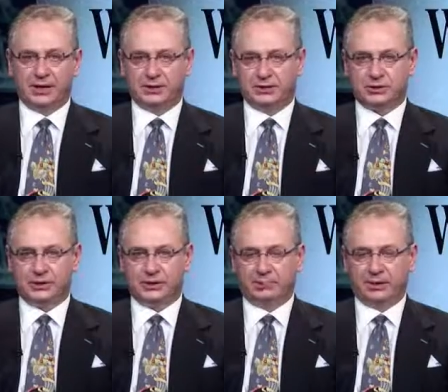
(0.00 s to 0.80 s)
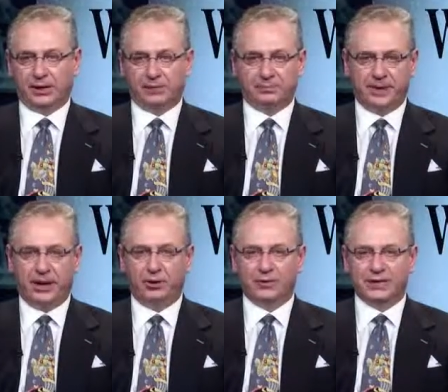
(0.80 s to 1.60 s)
Rice and Samantha
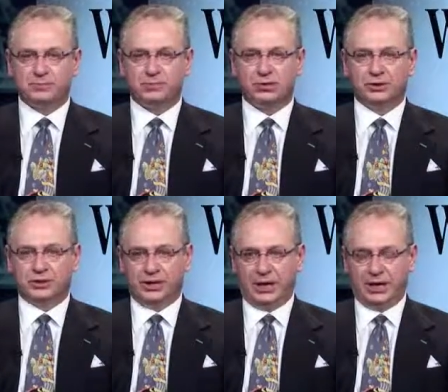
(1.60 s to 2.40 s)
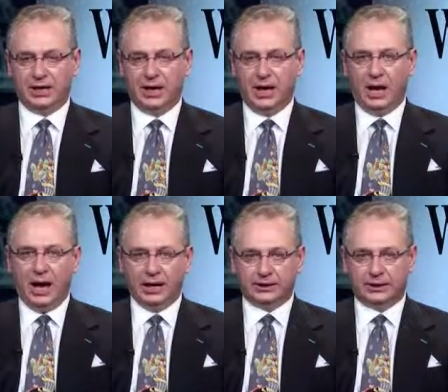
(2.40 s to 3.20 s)
Powell is per se
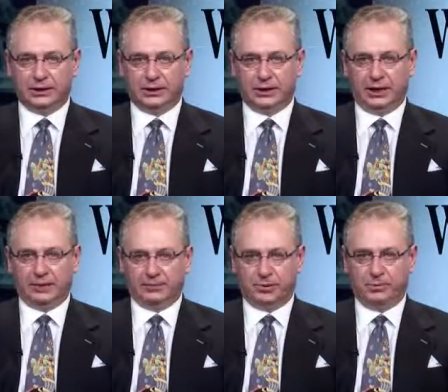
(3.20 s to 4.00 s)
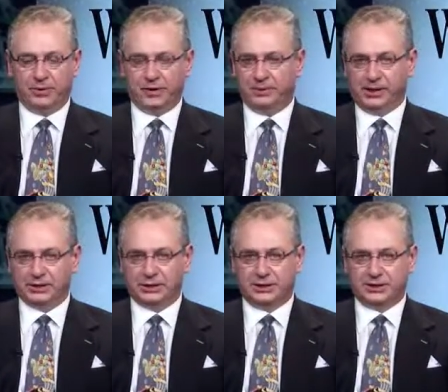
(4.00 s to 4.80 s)
utterly inappropriate
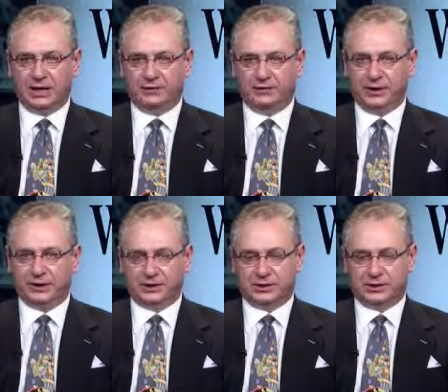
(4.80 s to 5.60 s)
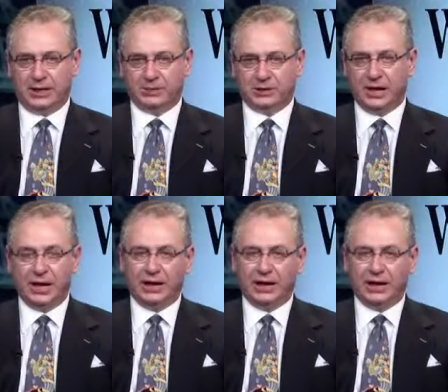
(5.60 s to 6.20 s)
because it does not fit in this exception.